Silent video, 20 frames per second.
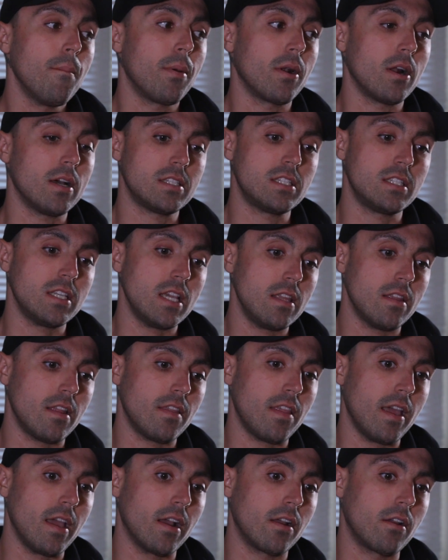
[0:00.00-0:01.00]
but I see
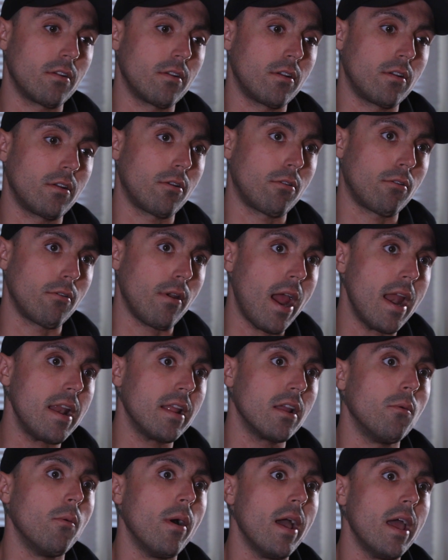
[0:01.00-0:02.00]
that they're
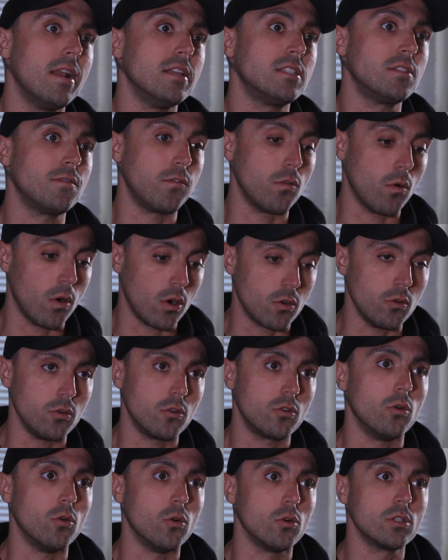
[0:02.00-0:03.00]
creating awareness for a
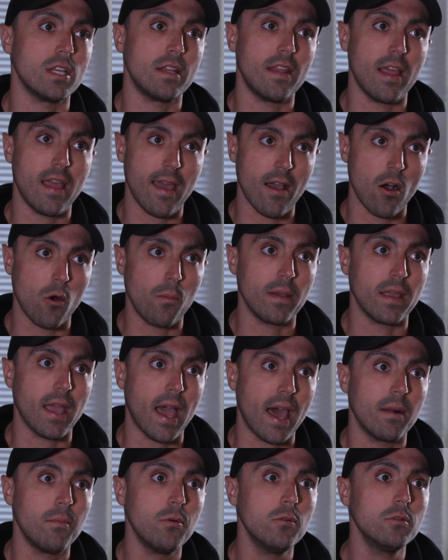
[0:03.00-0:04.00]
good cause and they're
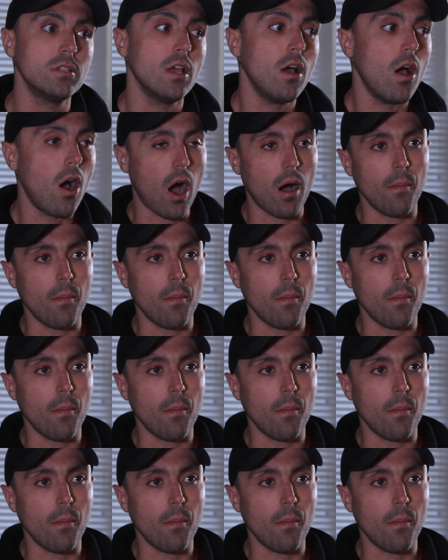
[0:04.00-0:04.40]
helping animals,